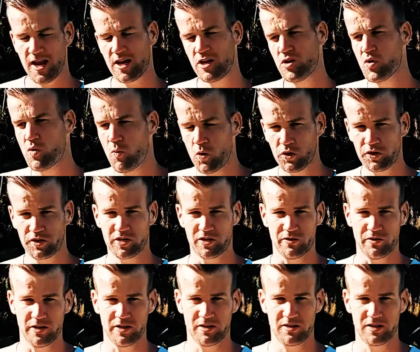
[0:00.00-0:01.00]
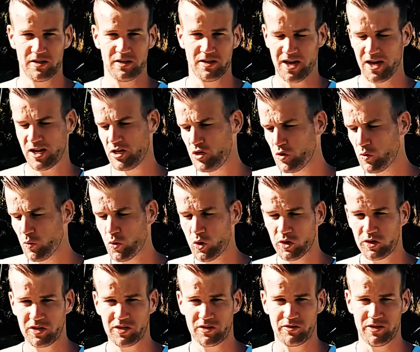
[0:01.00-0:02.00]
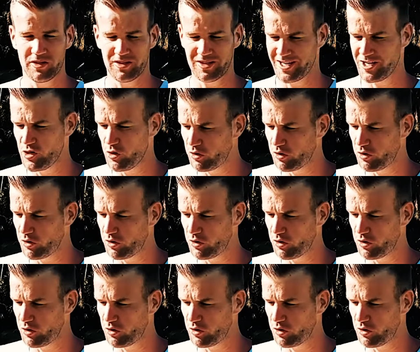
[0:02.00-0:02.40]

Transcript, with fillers: you water it, and you water it, and you